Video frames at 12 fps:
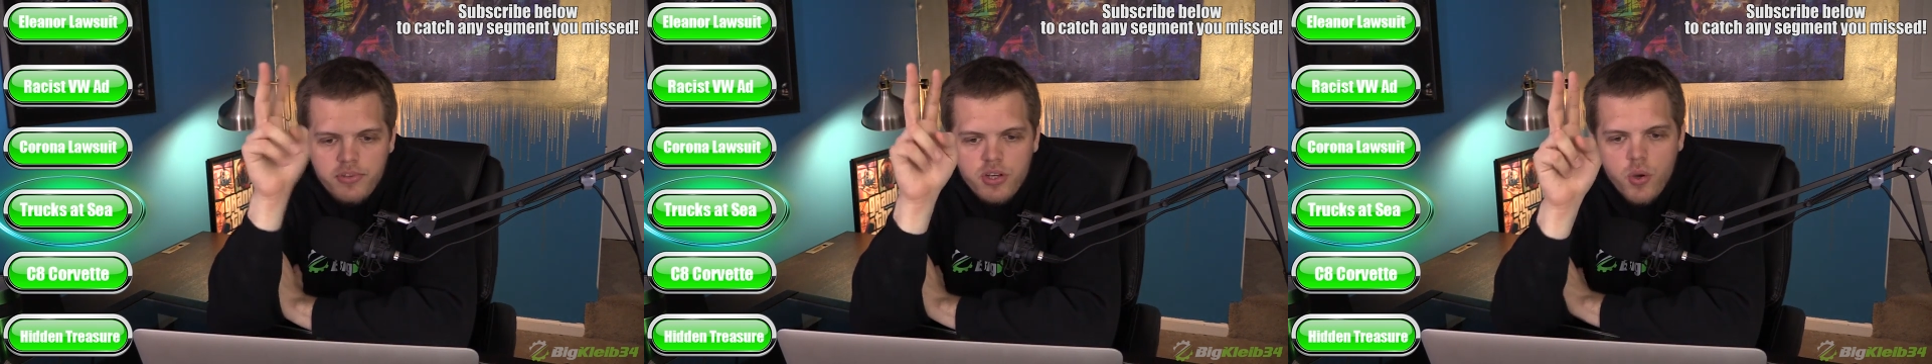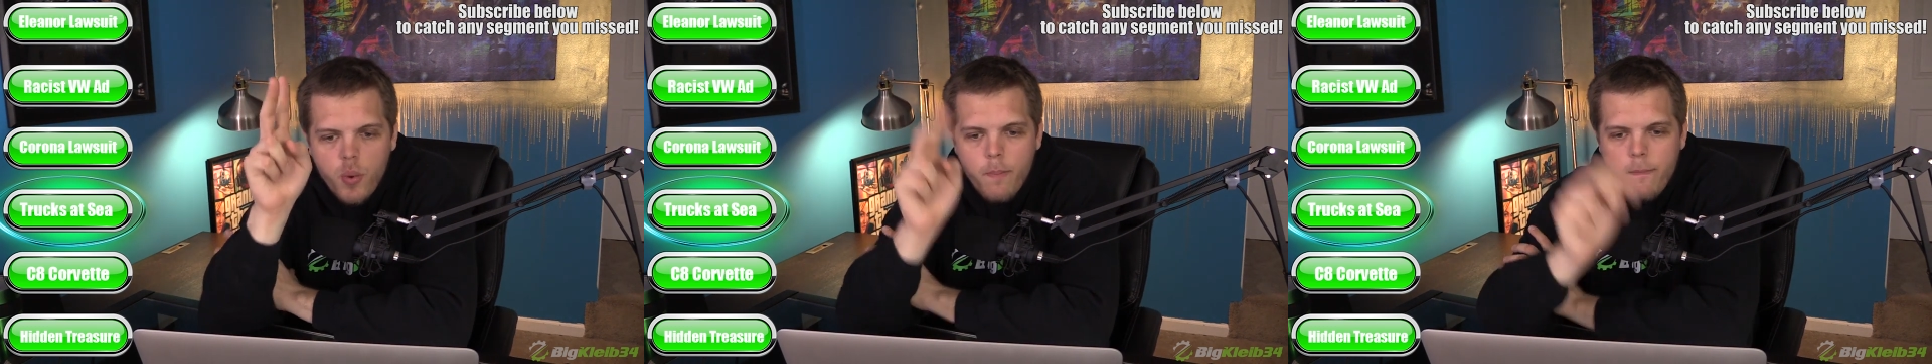
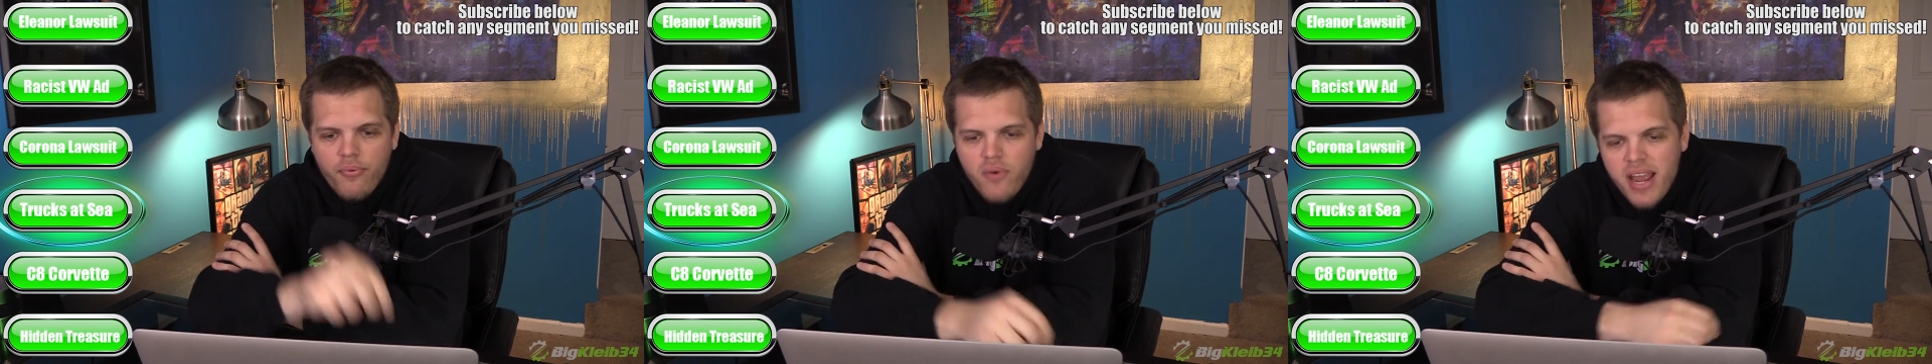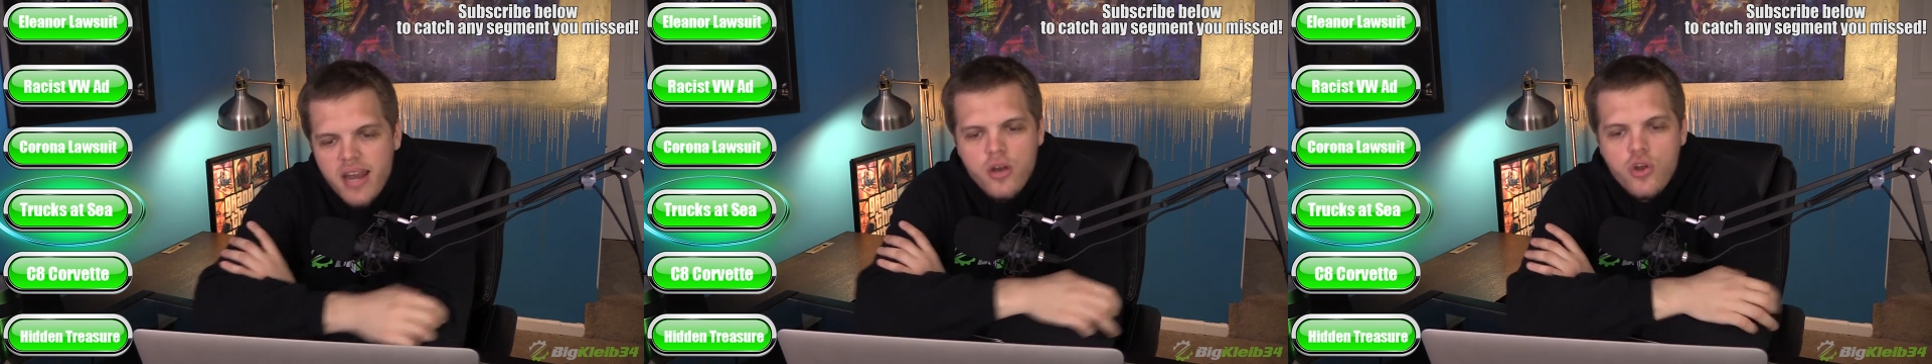two
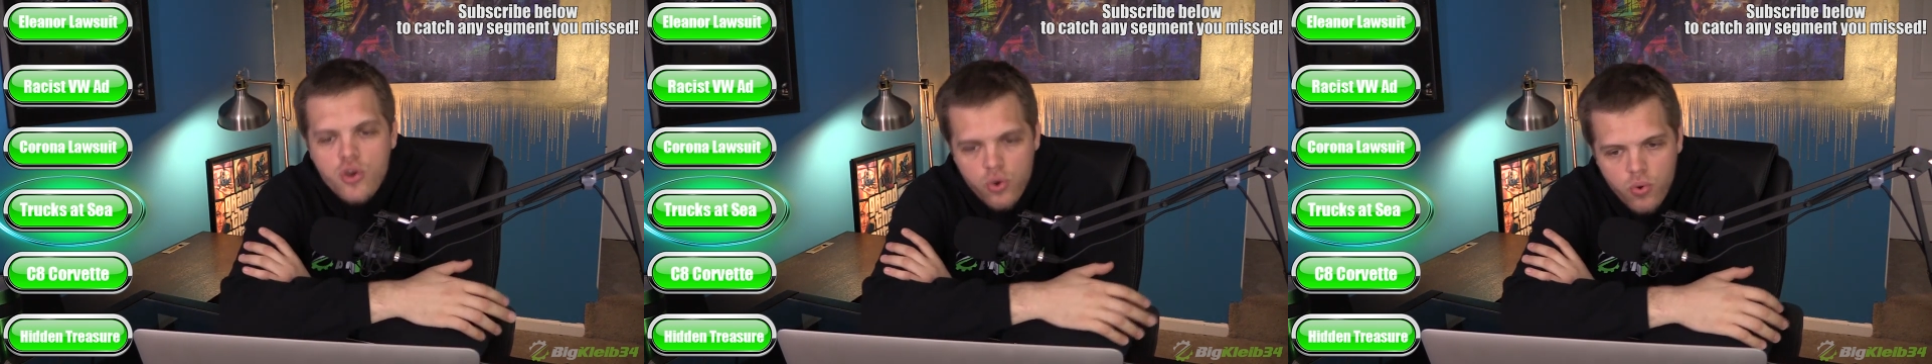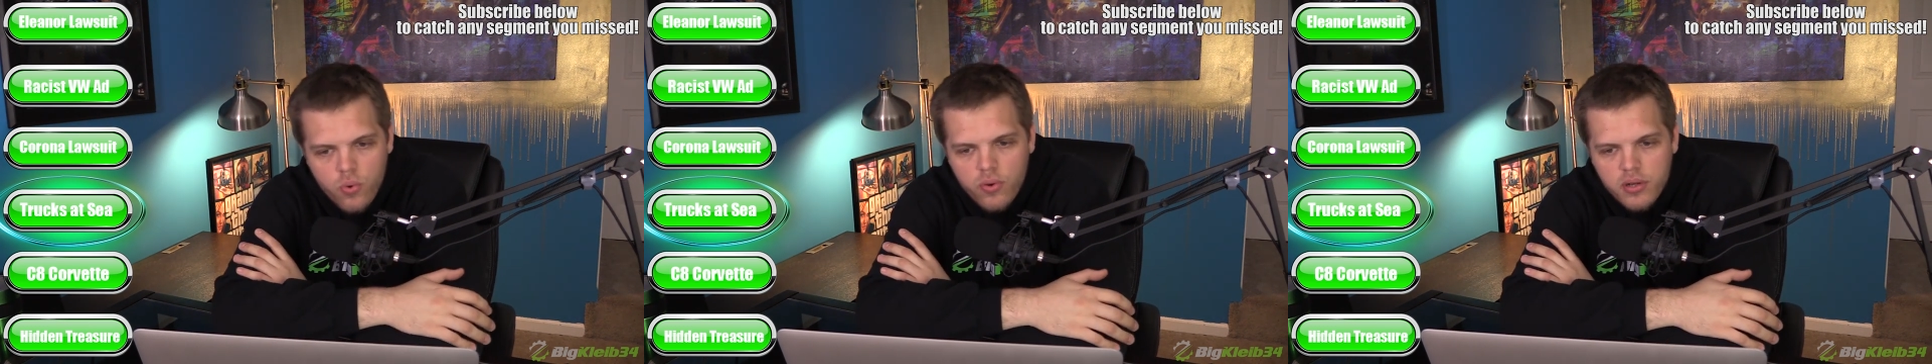brand
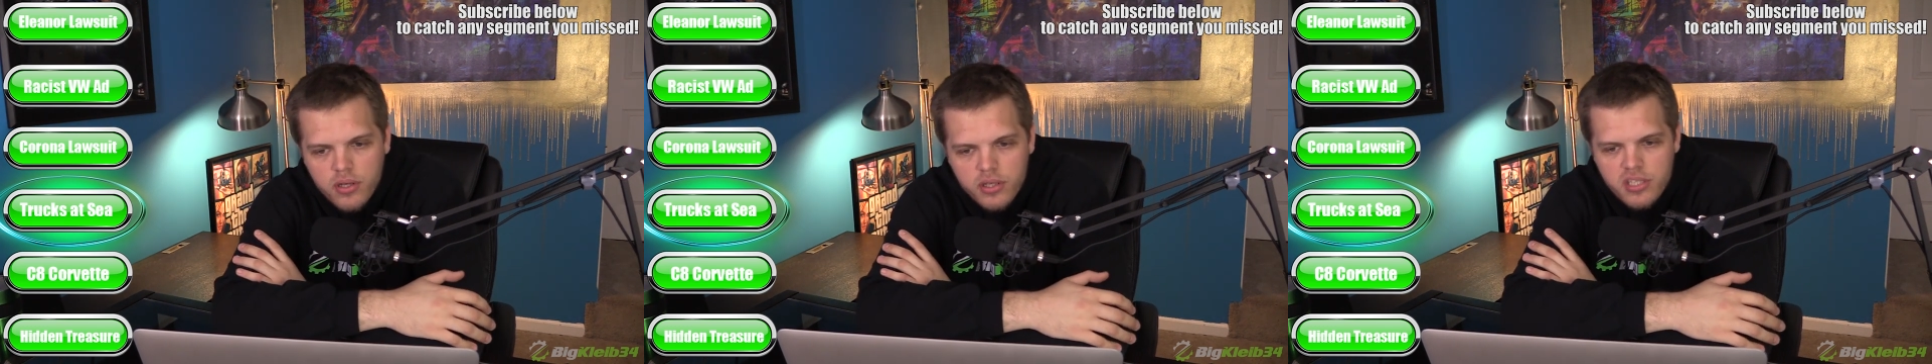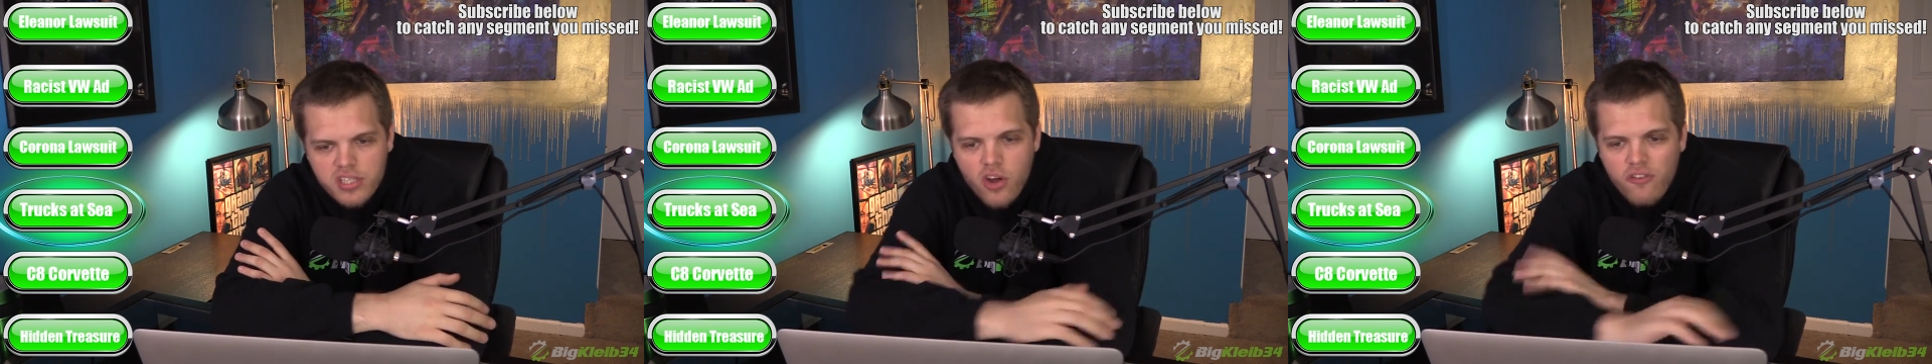new
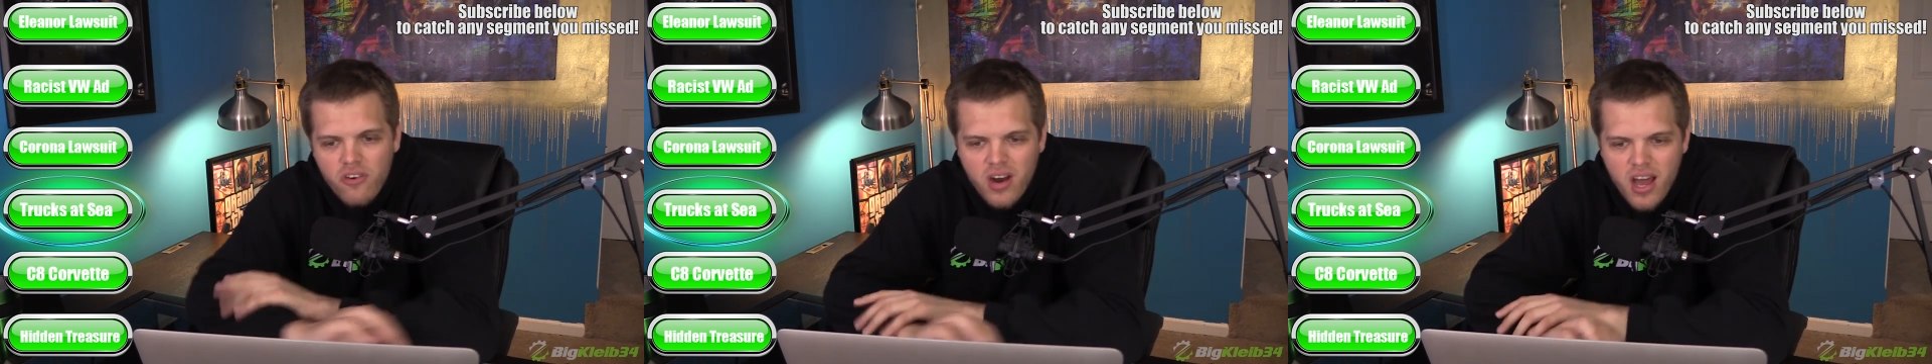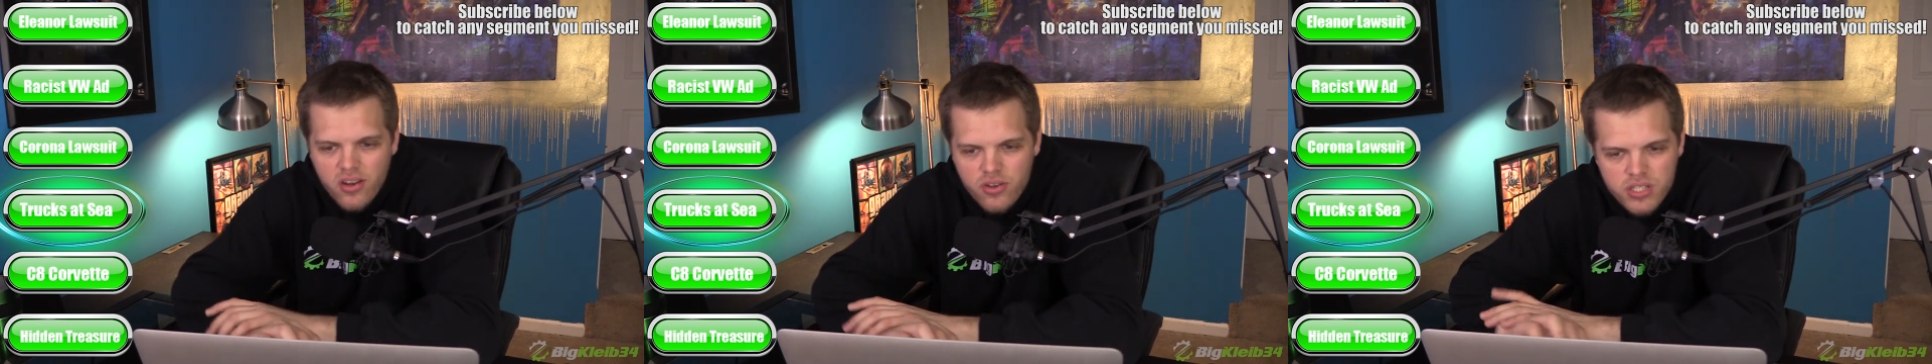
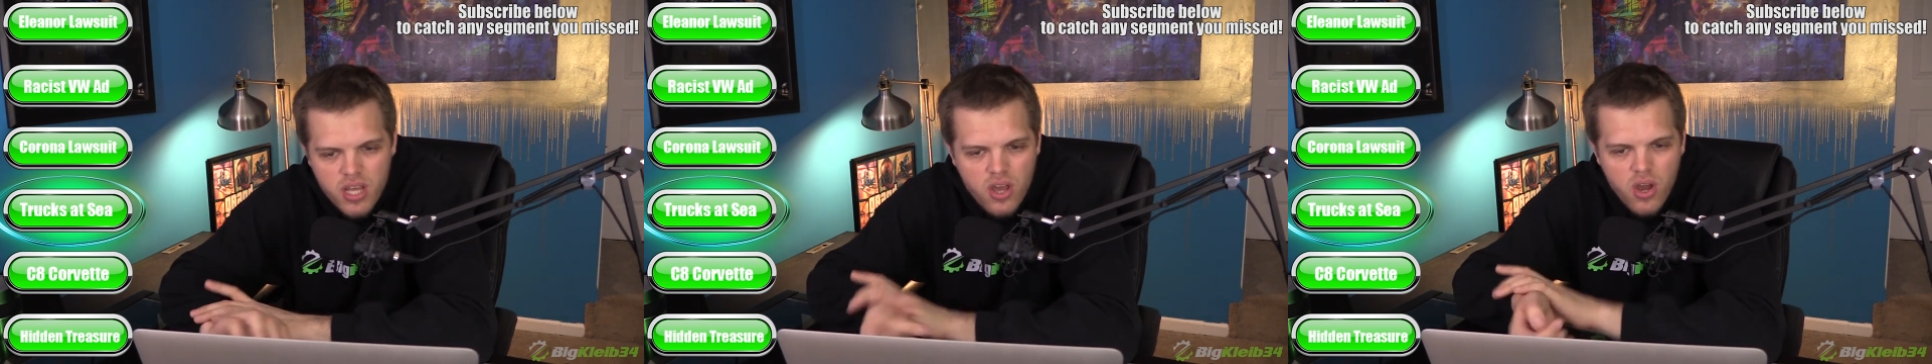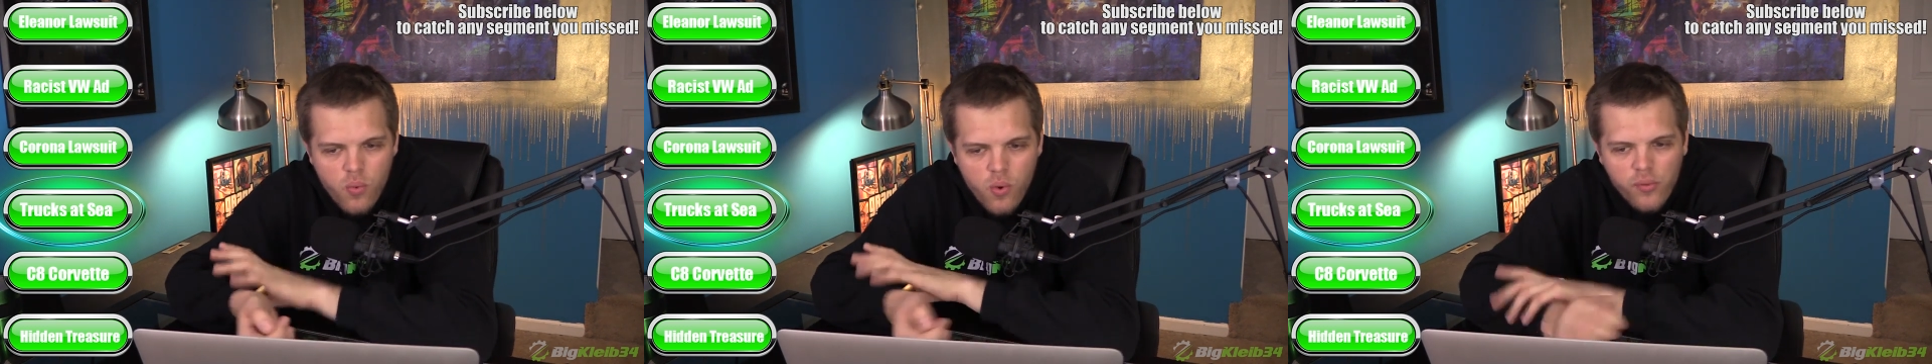Silverados
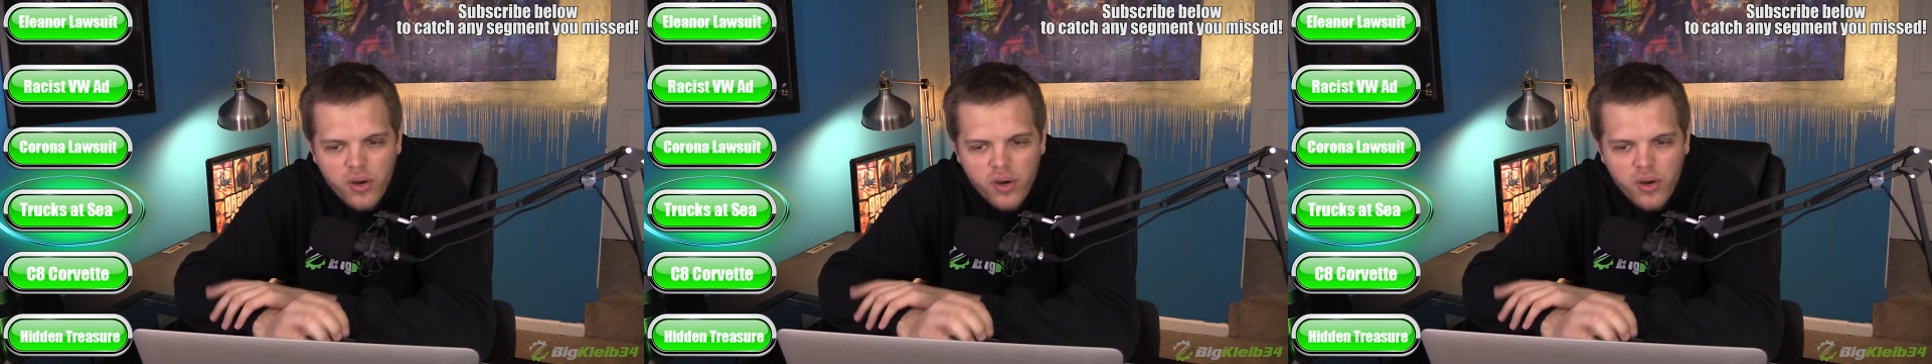were